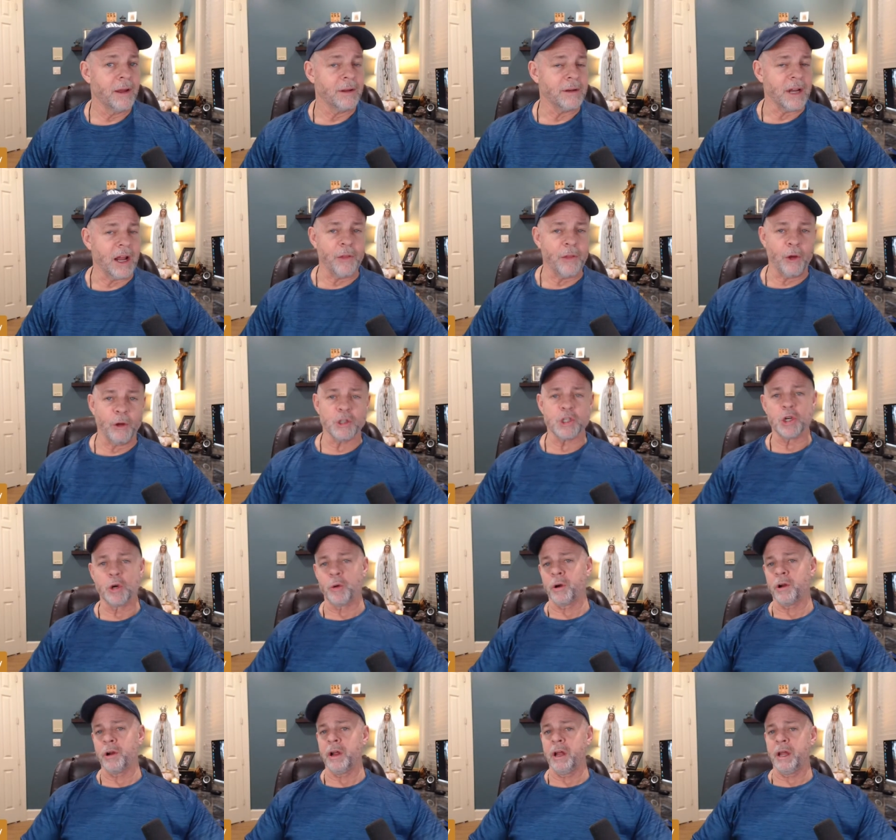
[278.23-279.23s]
Now, those who
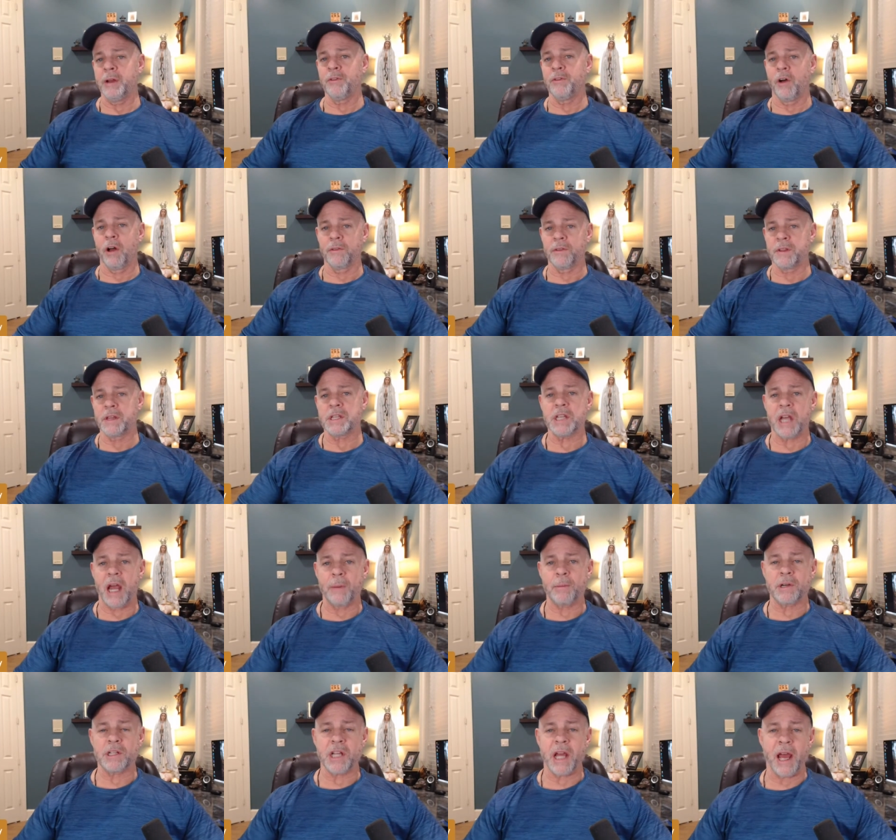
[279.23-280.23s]
were involved in the
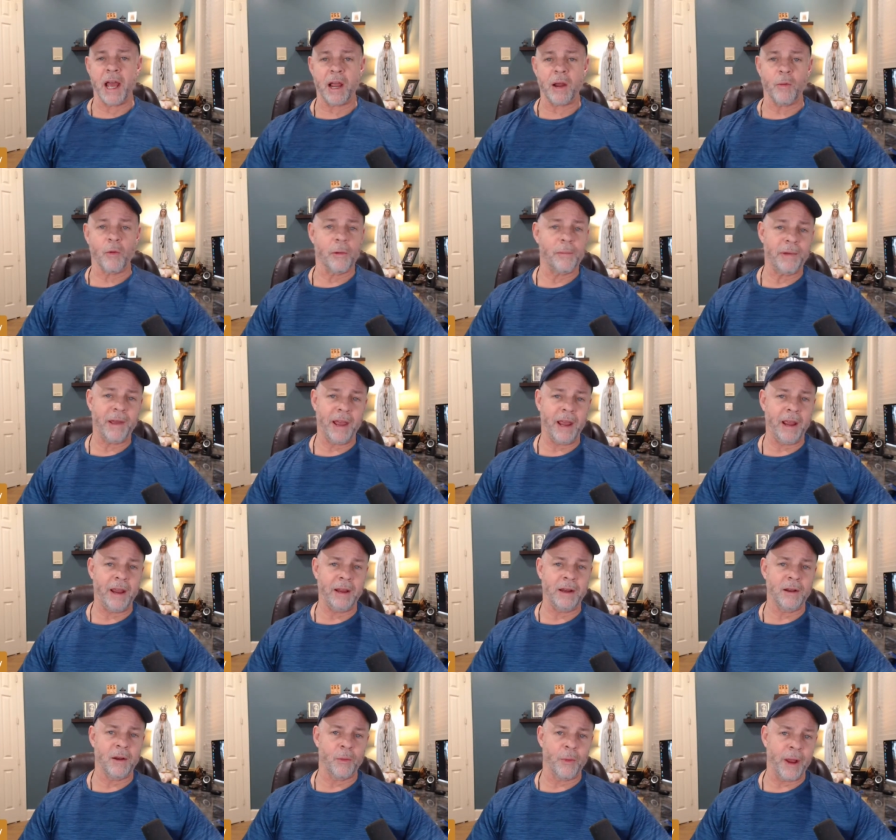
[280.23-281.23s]
cyber attack were
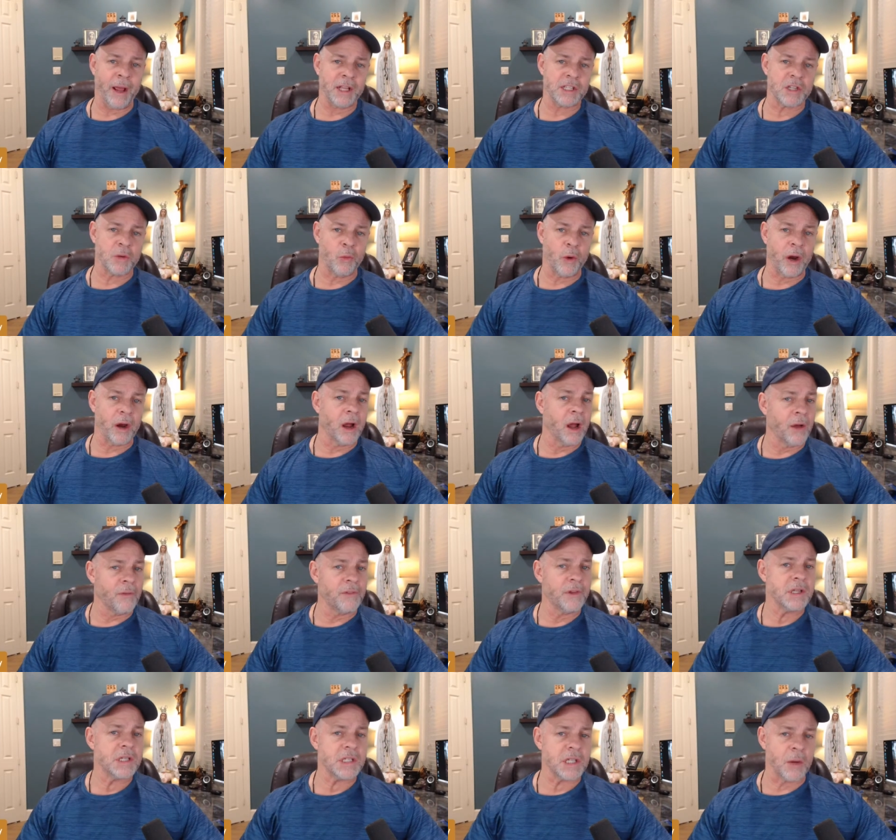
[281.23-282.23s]
paid a ransomware
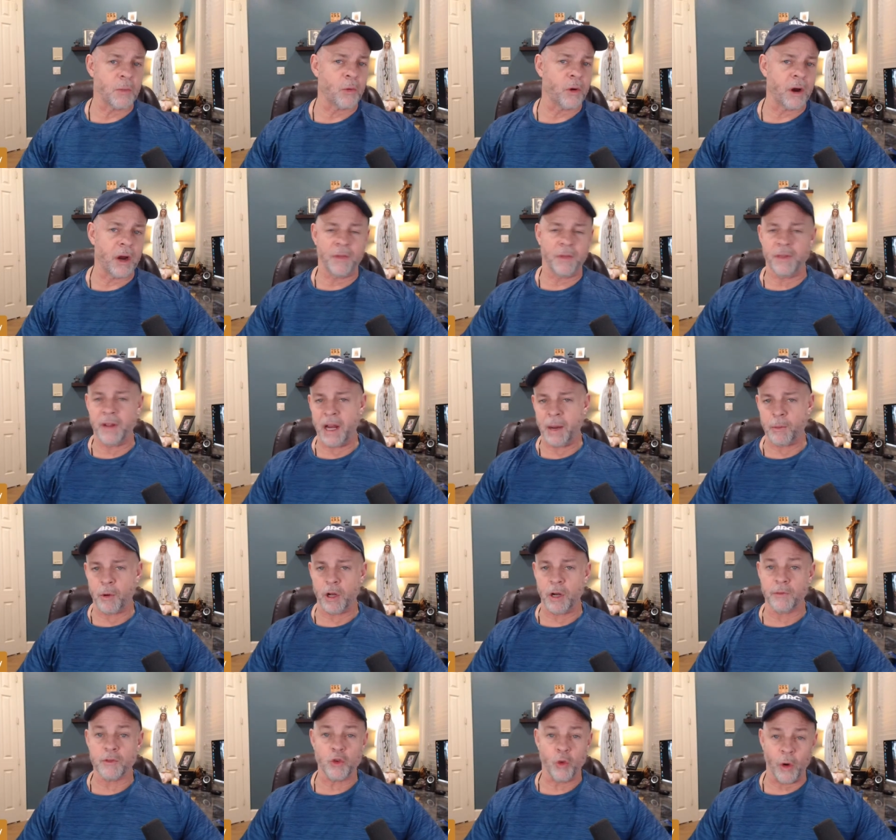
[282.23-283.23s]
of somewhere in the
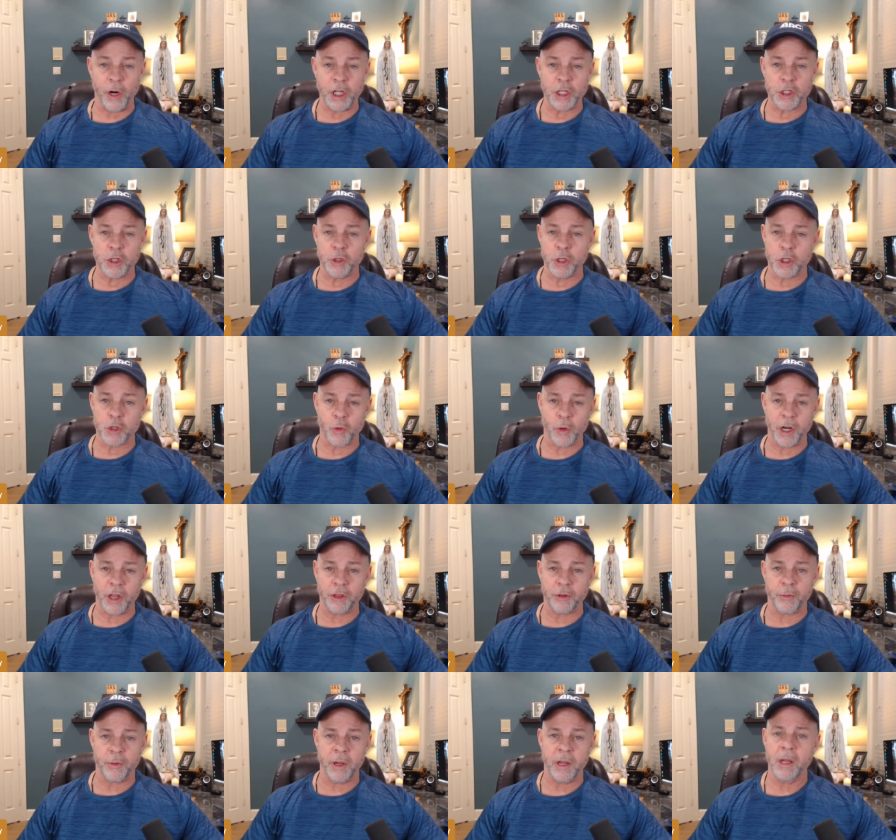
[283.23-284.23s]
neighborhood of $22 to
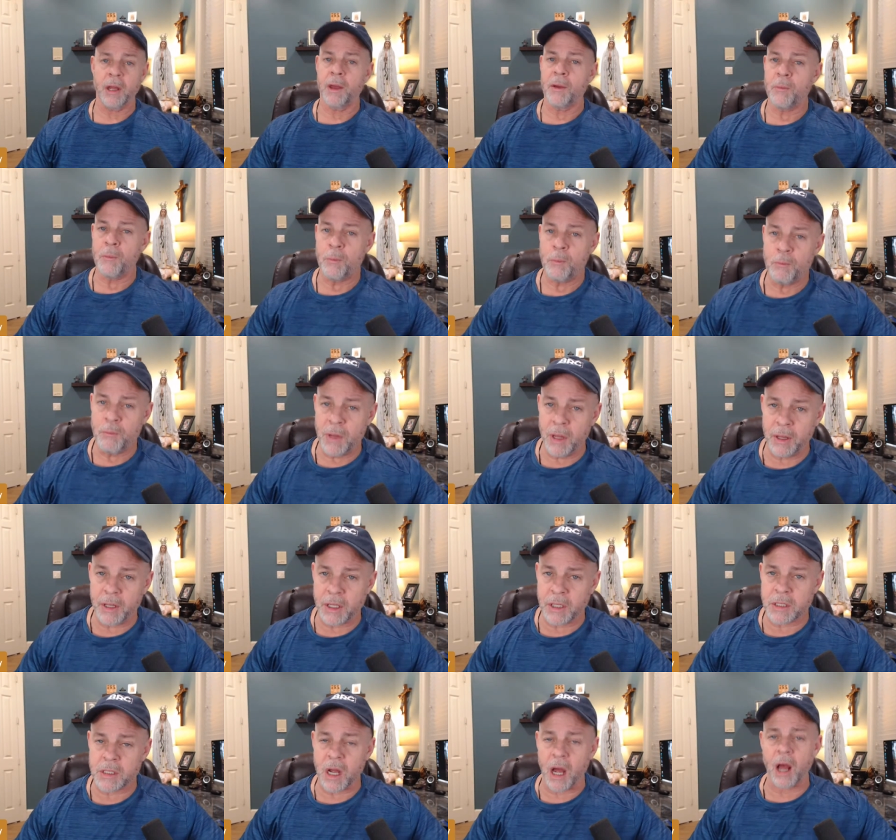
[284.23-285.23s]
$23
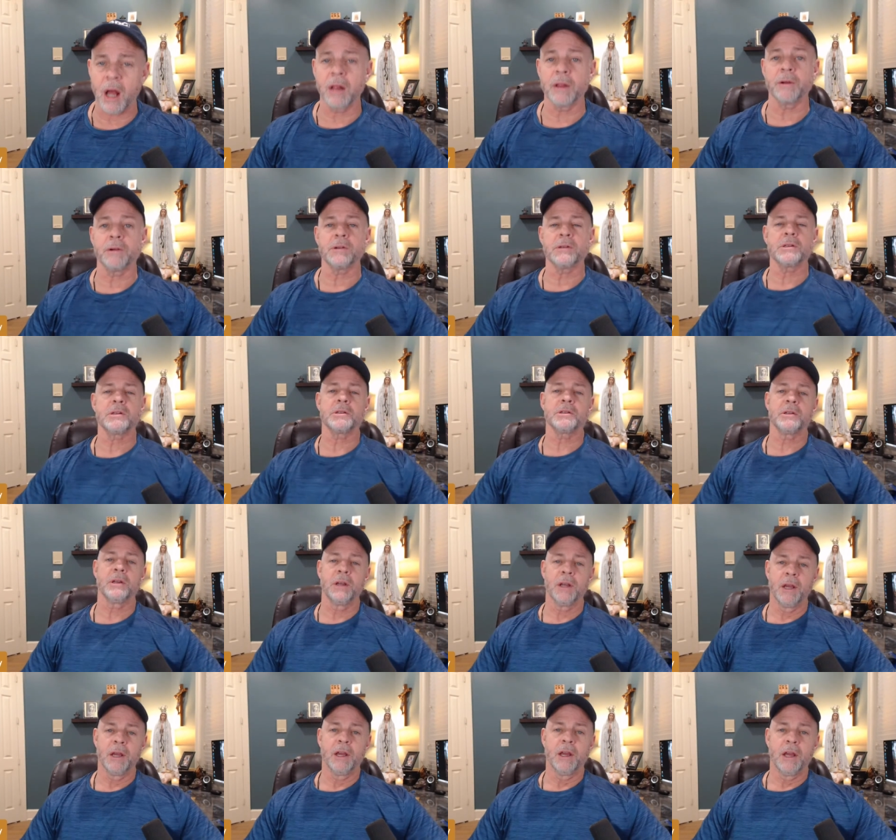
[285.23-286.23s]
million
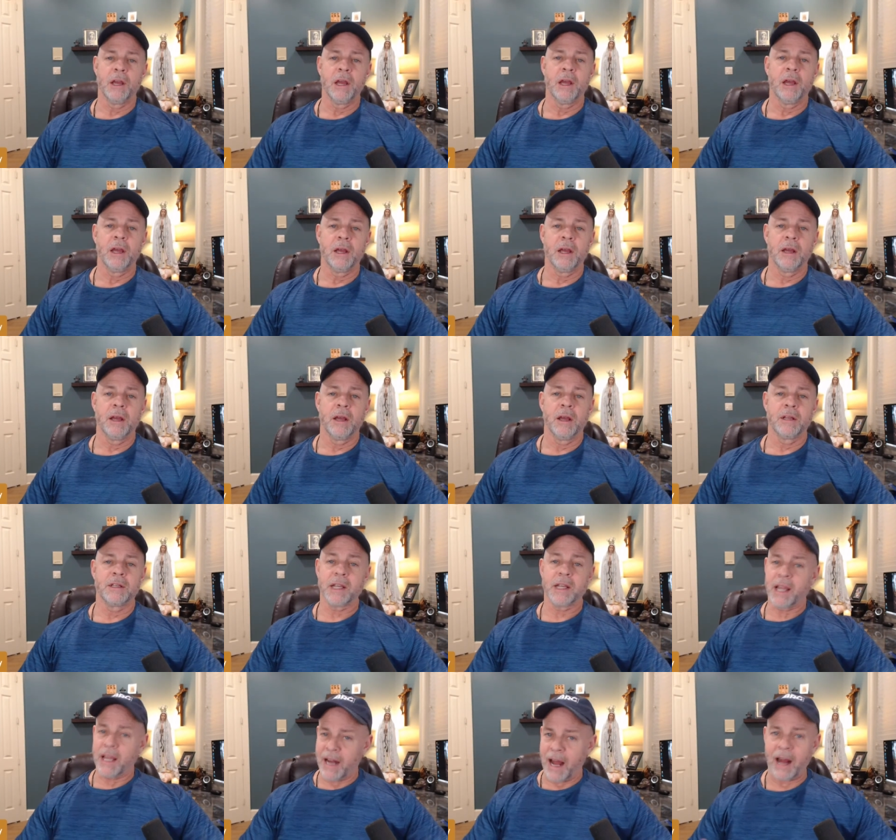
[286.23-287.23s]

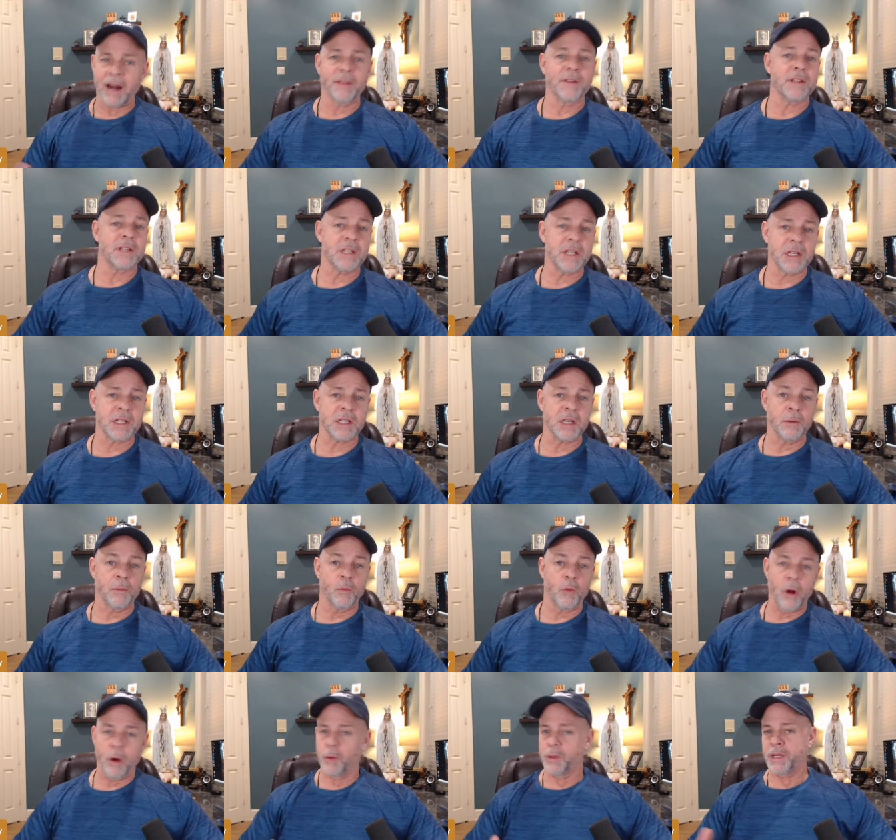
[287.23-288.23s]
to get out of the system.
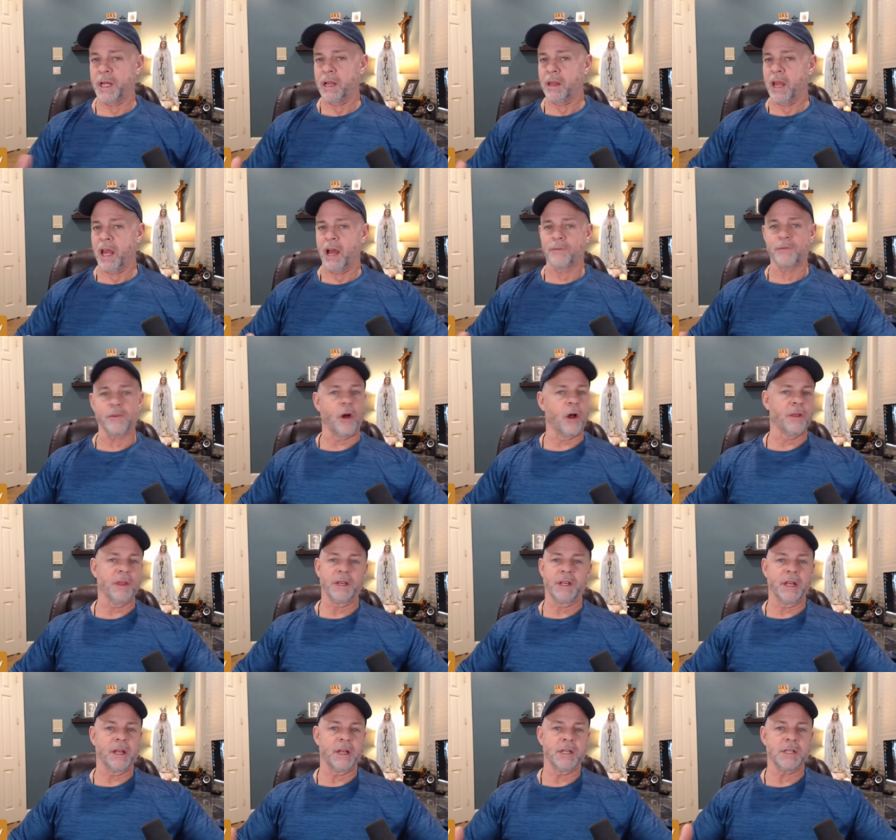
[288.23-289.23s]
Well, when they left, all
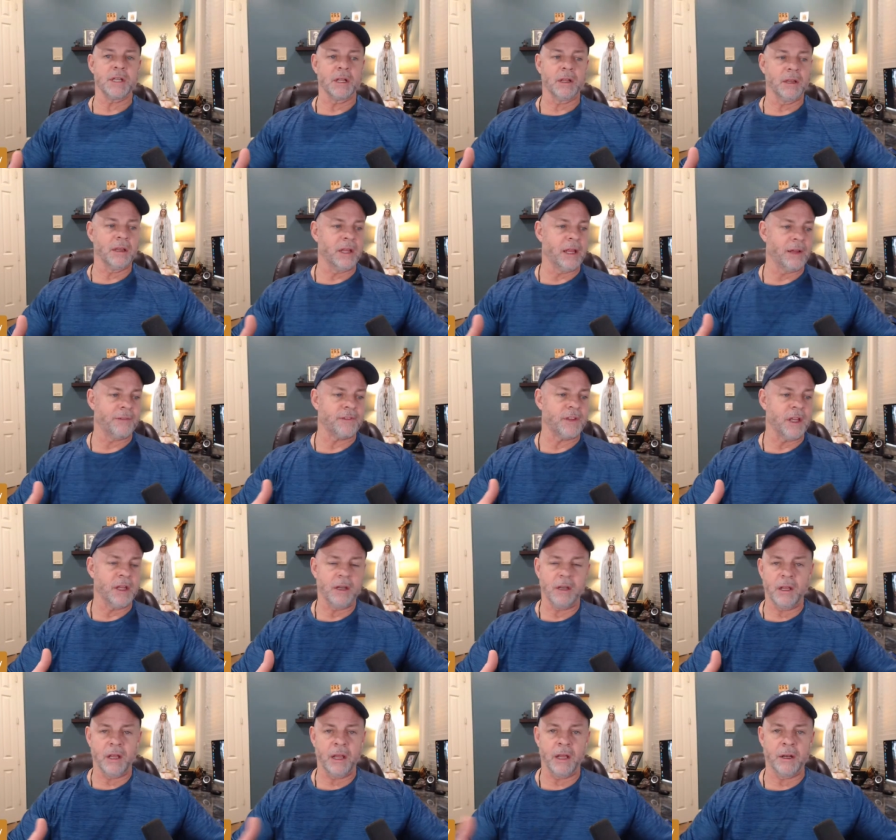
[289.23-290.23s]
it did is it left
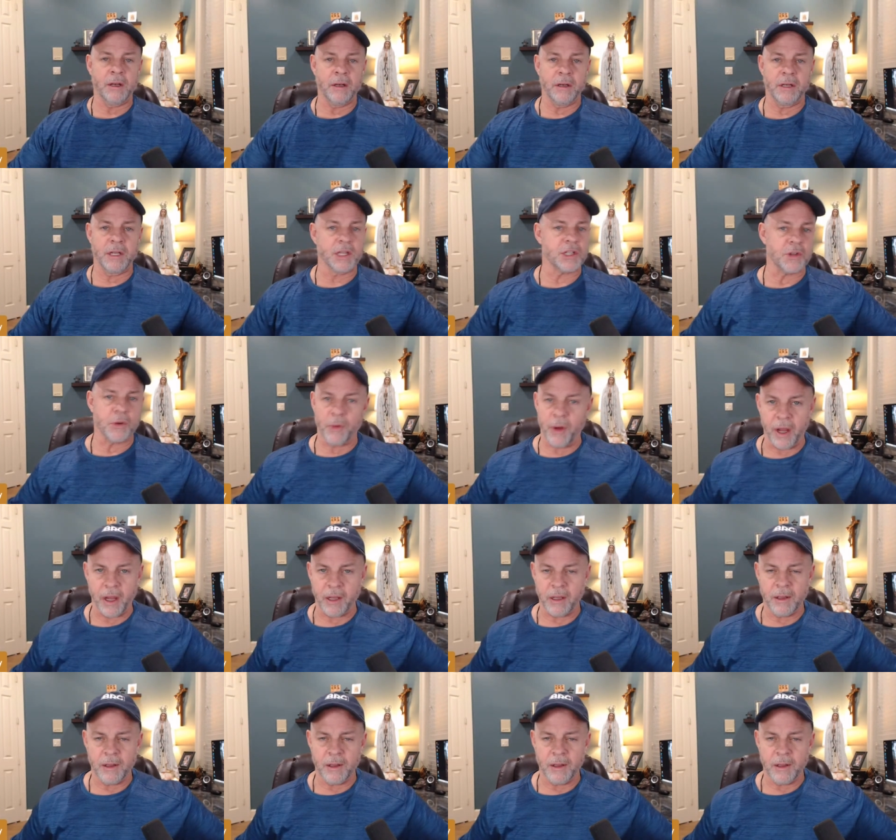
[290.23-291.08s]
it in disarray.